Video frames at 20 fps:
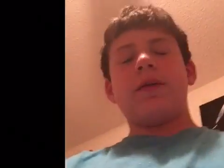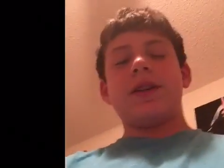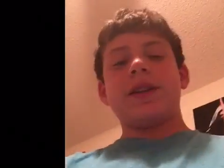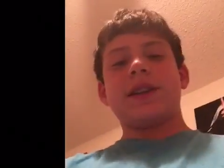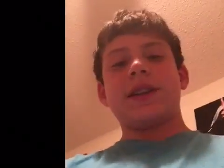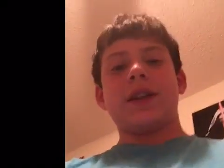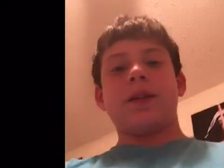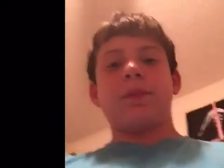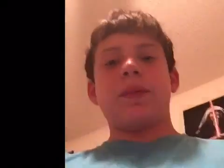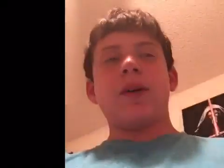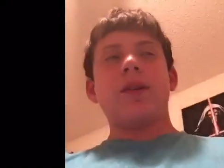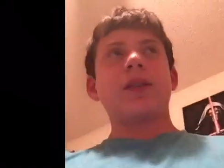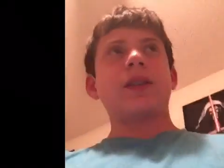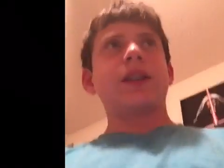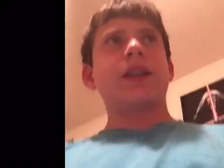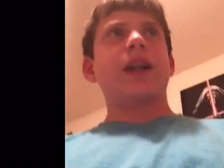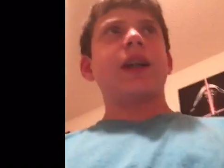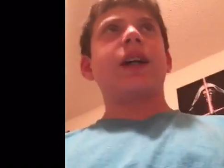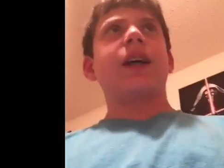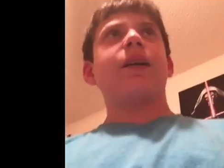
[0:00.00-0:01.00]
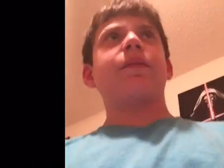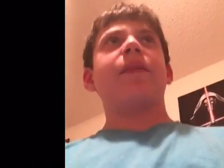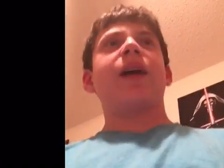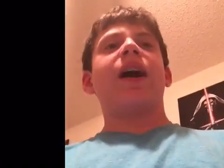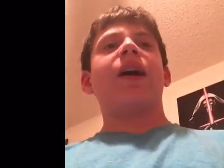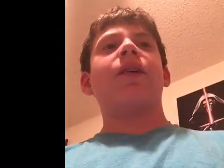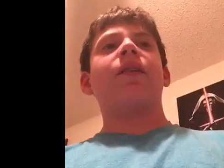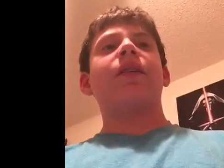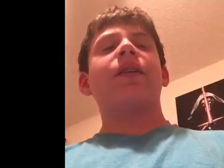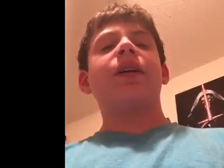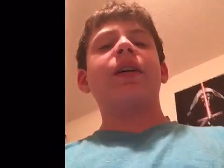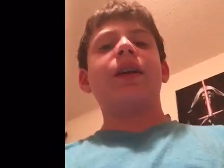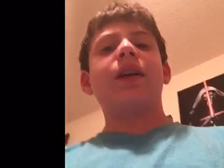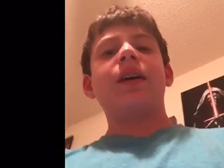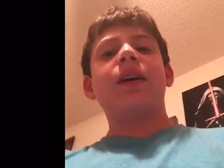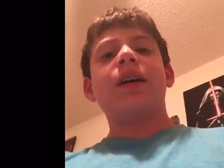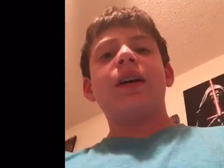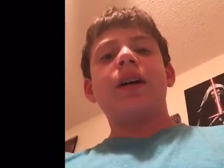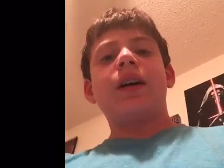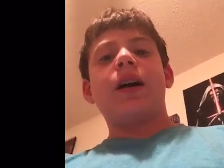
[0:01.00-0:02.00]
was supposed to come out
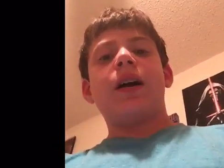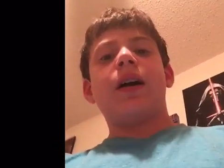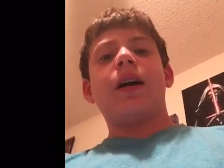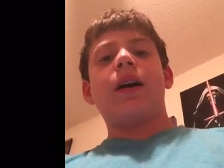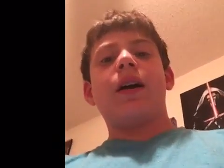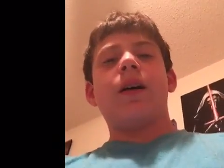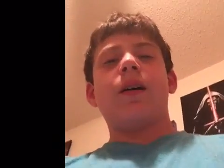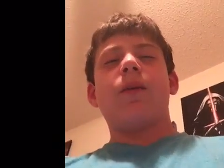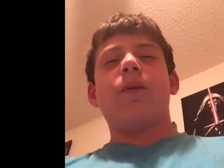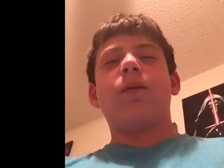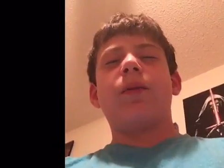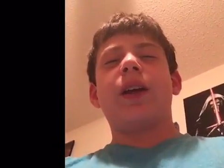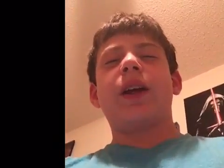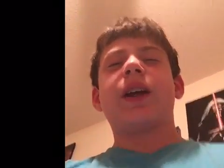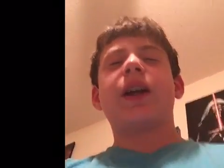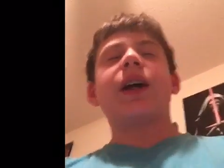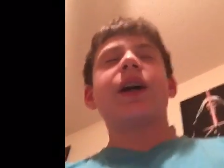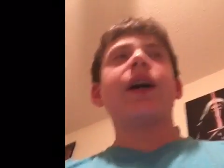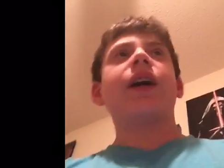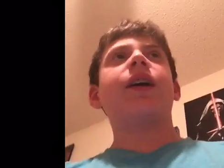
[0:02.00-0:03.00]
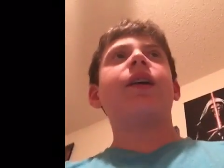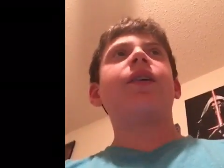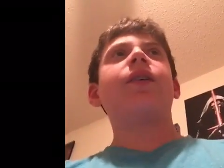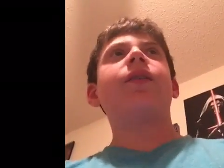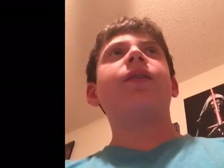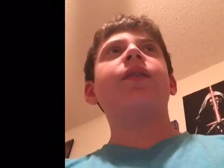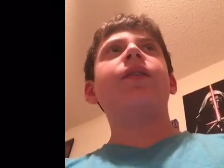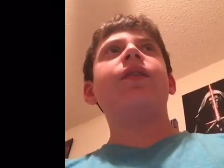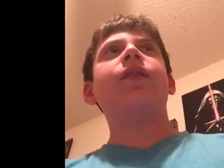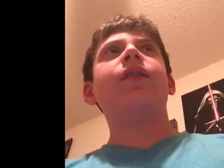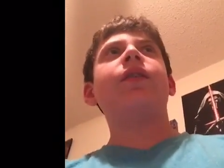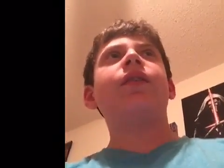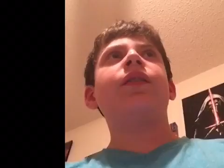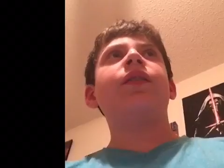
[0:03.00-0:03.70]
a week ago.